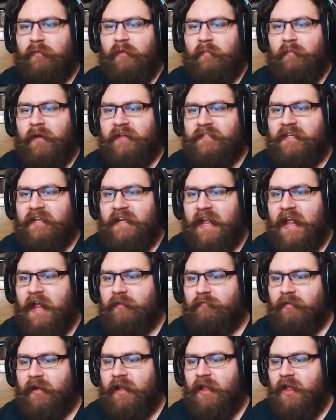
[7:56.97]

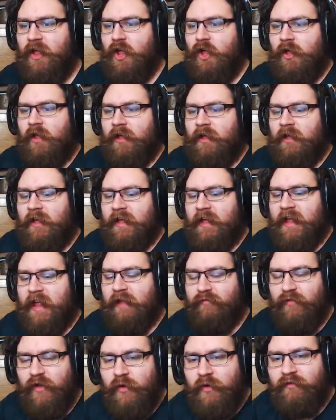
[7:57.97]
martini-henry,
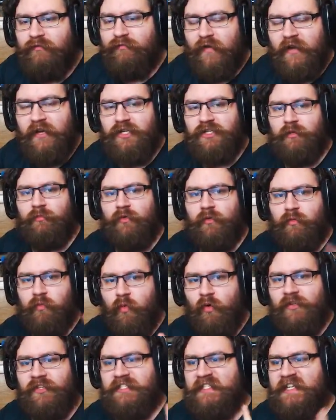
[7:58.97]
if you can finish them with
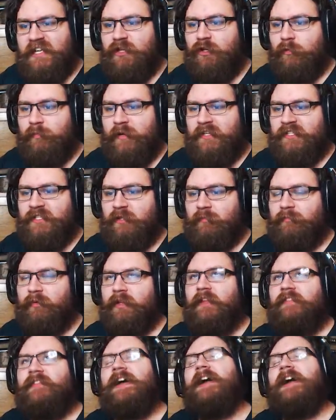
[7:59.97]
1 single pistol bullet, that